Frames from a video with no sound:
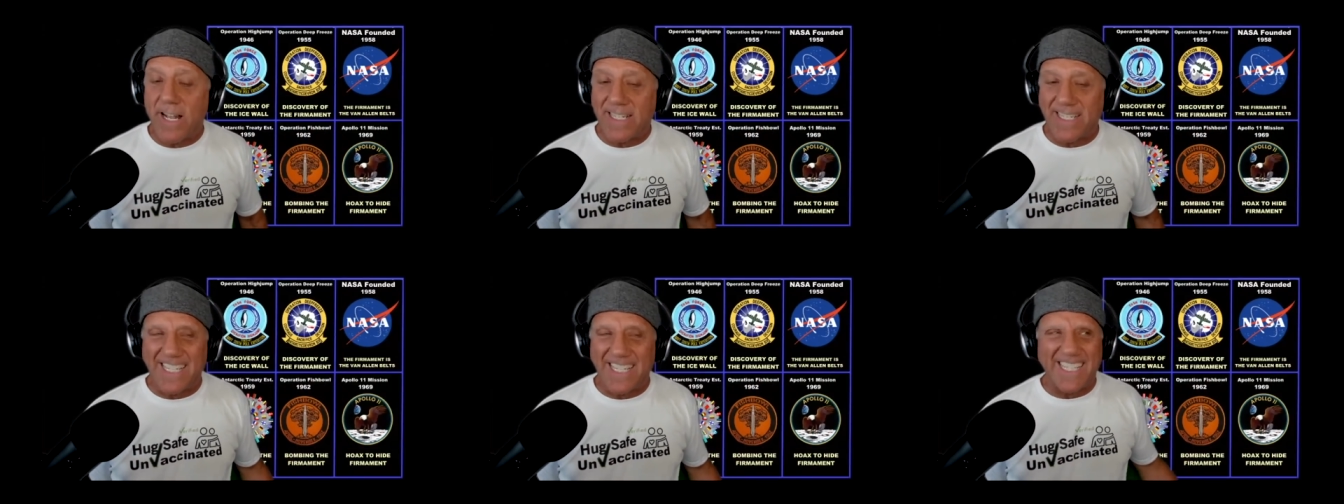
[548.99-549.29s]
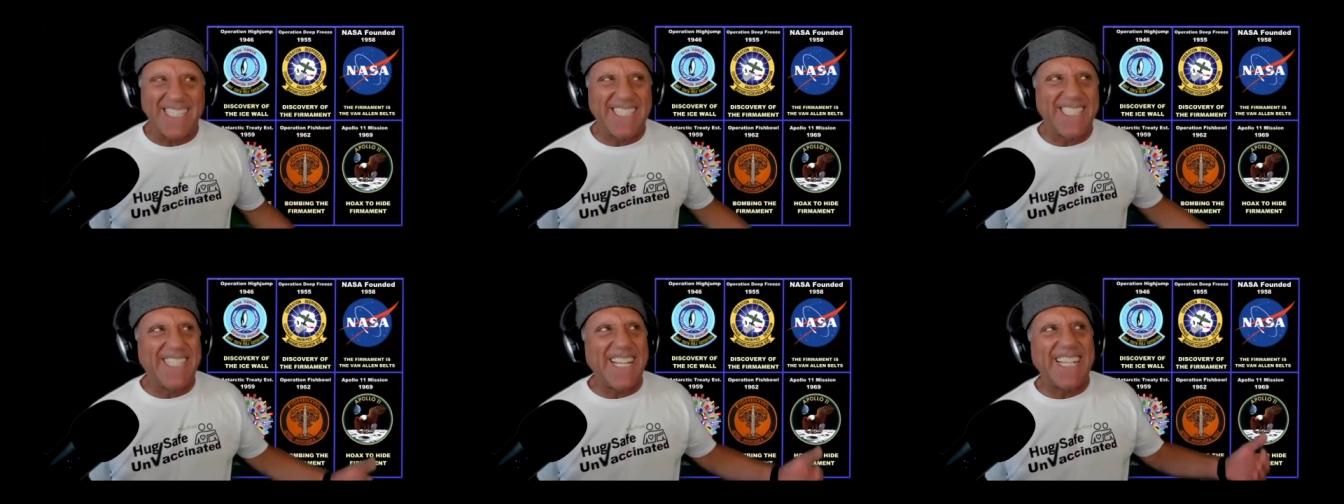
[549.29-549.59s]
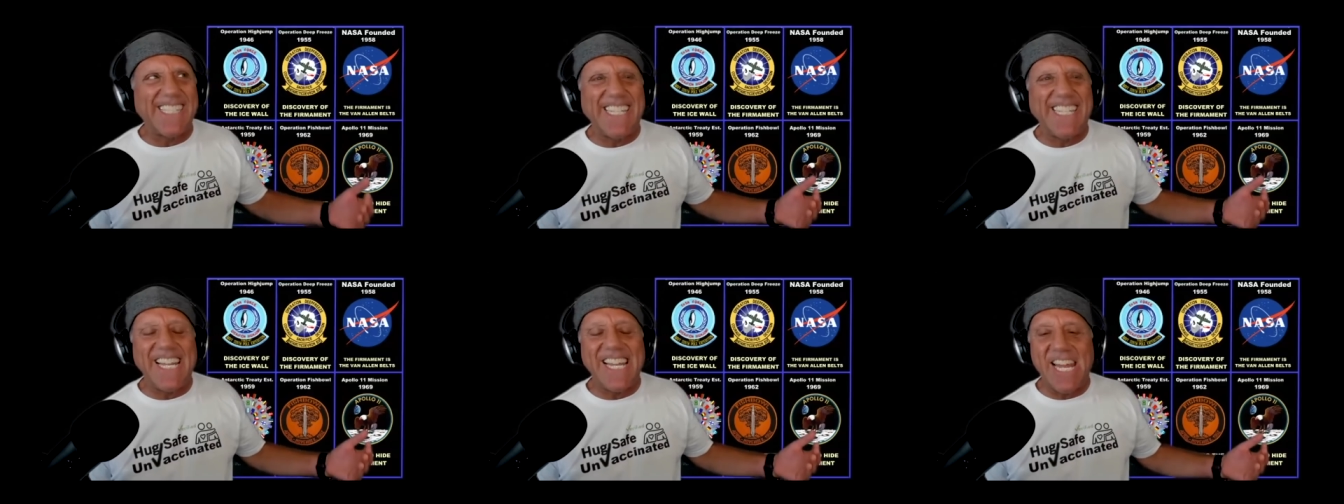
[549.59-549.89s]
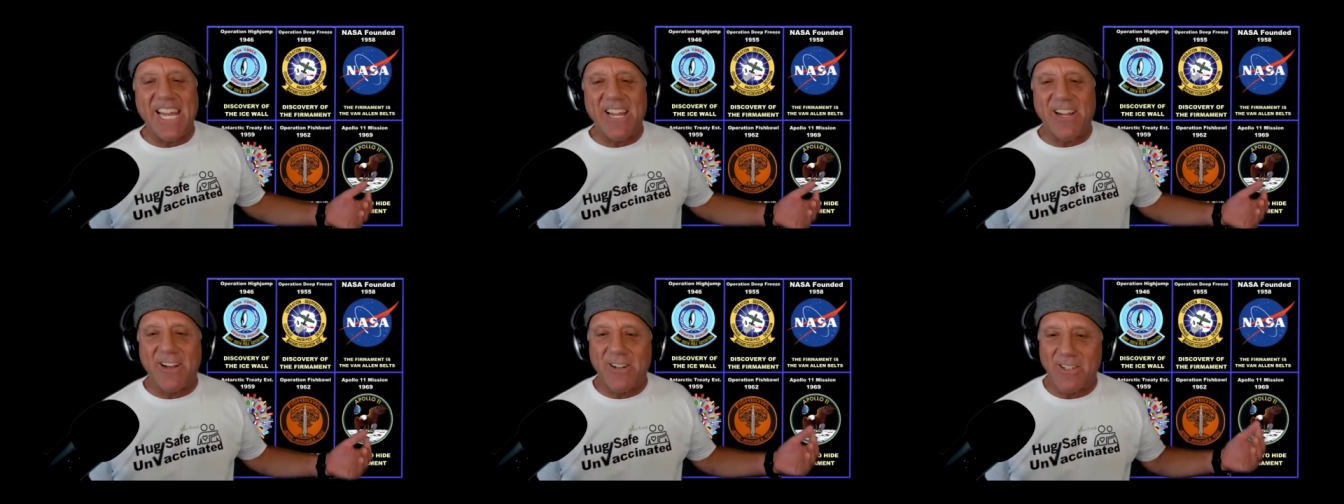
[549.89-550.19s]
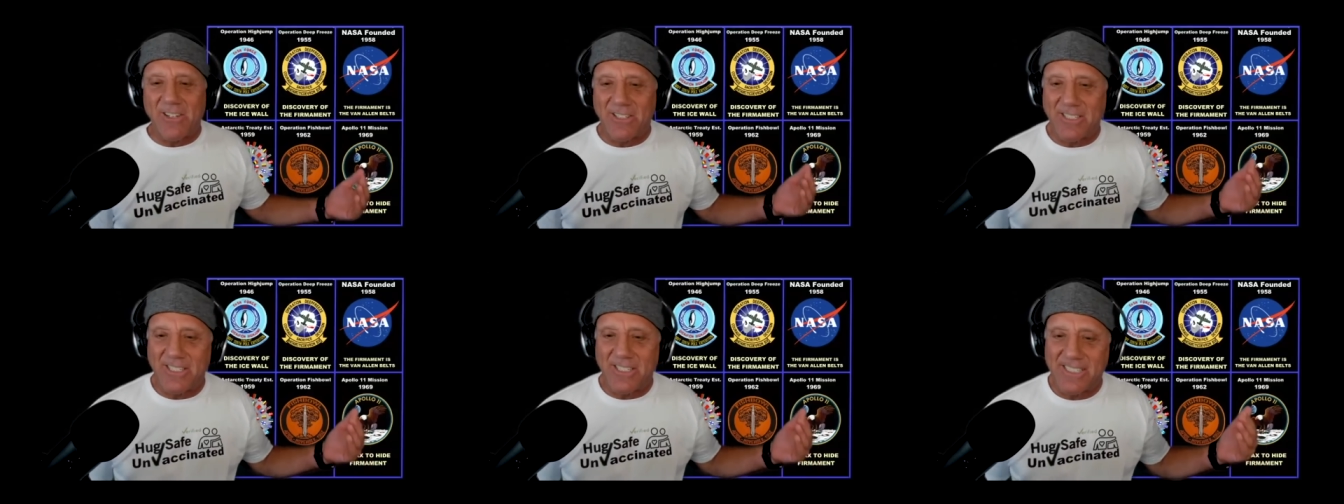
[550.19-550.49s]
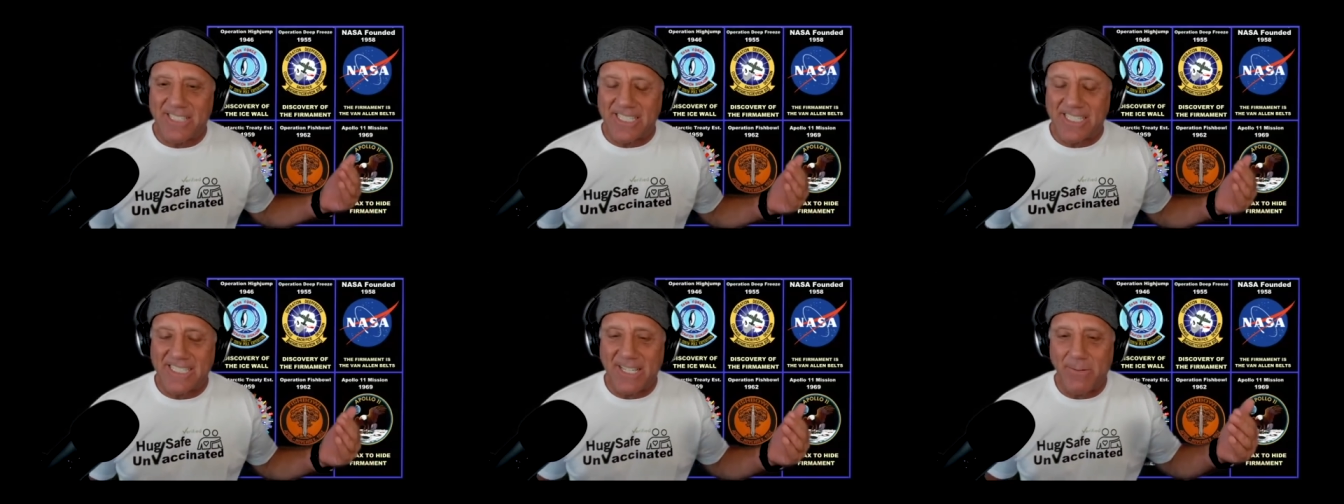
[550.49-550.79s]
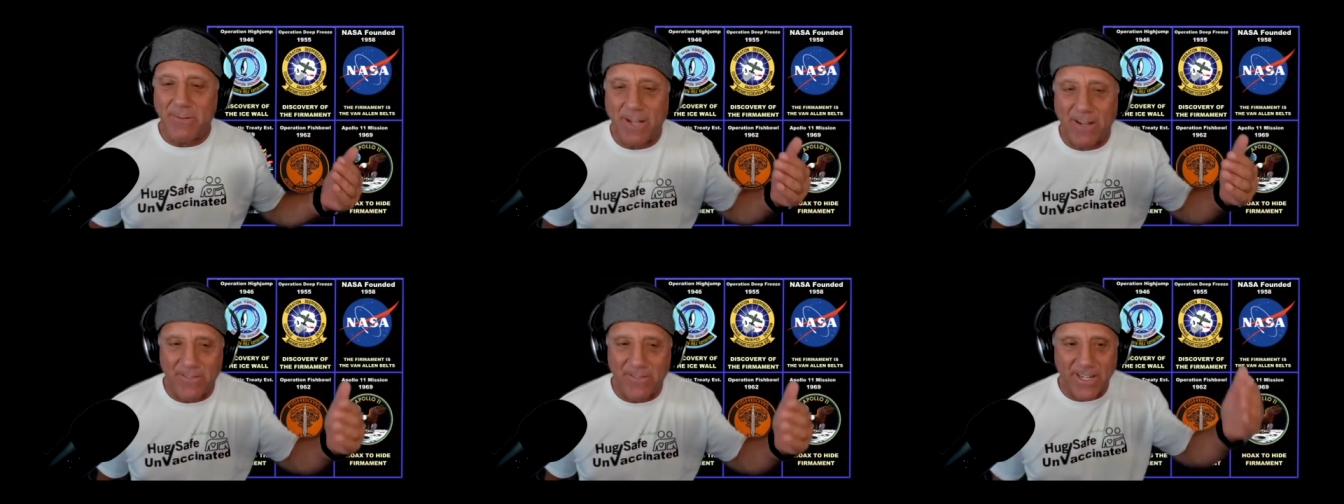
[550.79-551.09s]
That's 60
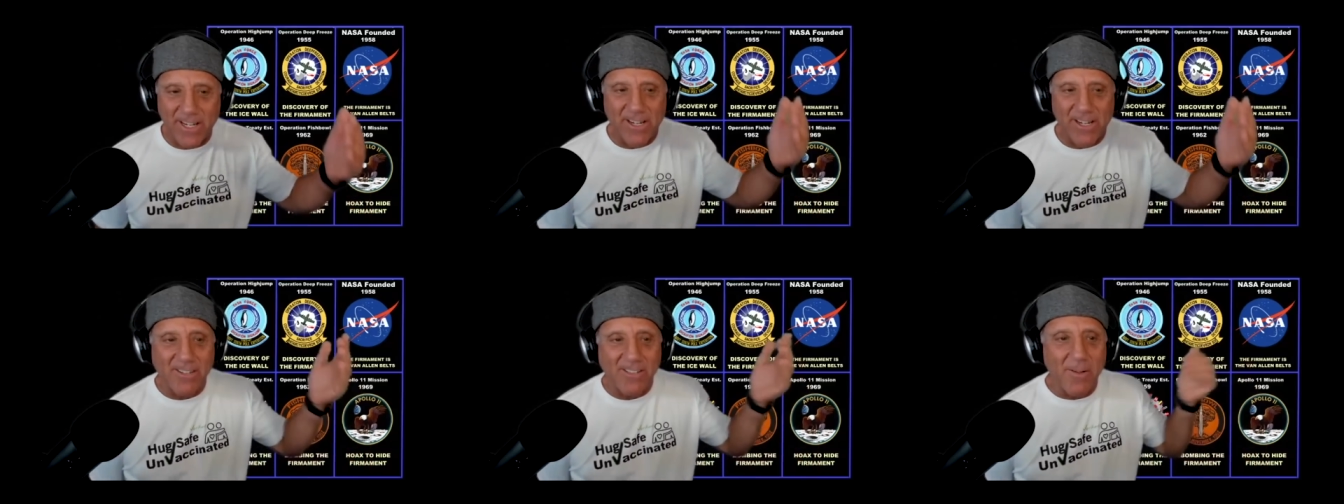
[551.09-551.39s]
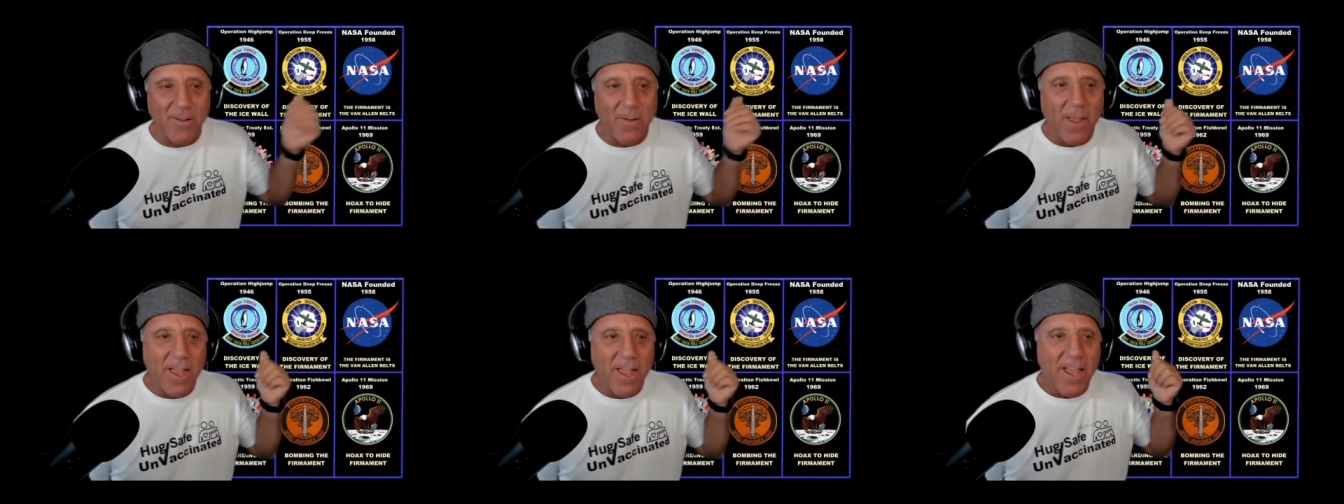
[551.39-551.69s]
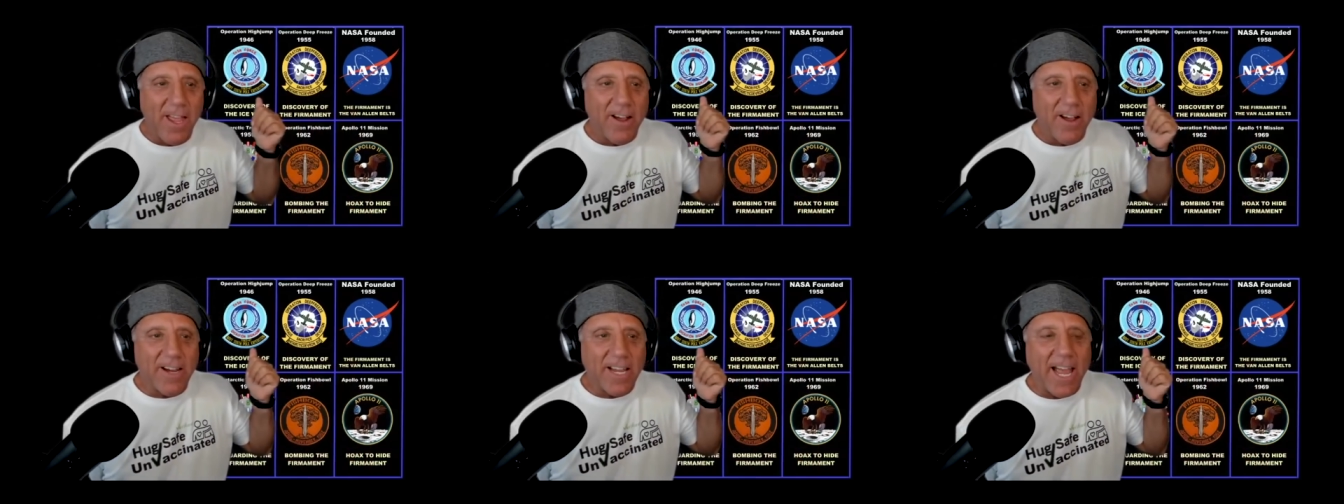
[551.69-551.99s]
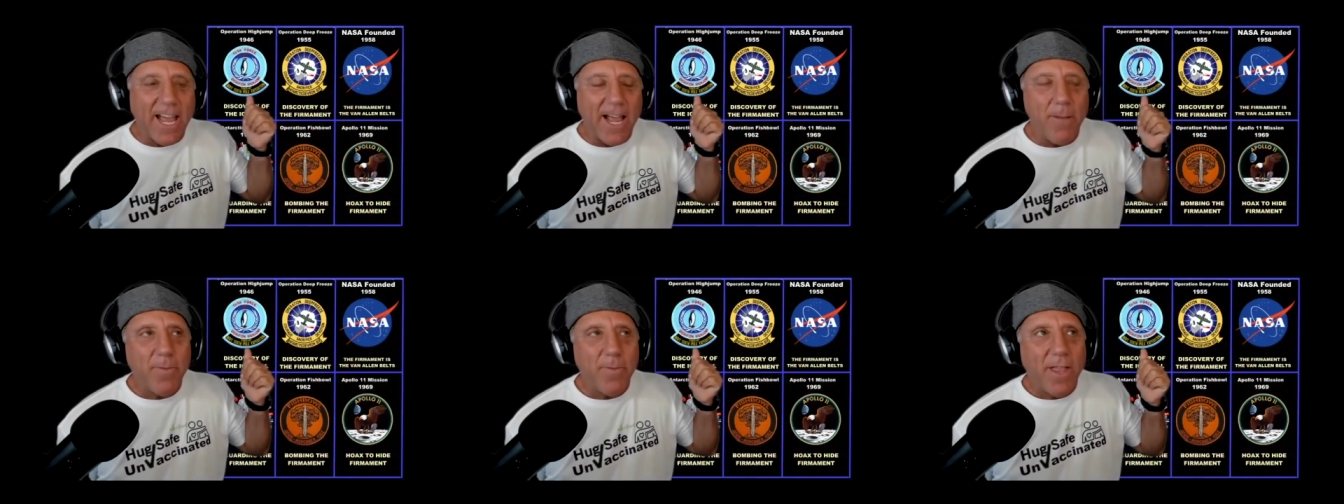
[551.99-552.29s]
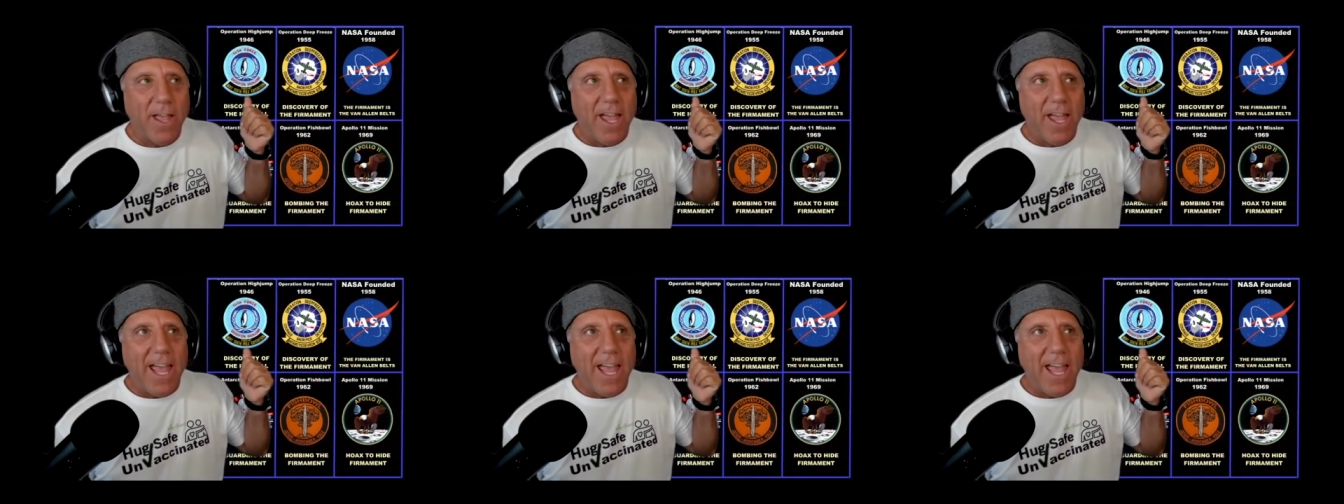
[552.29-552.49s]
whatever years. Okay.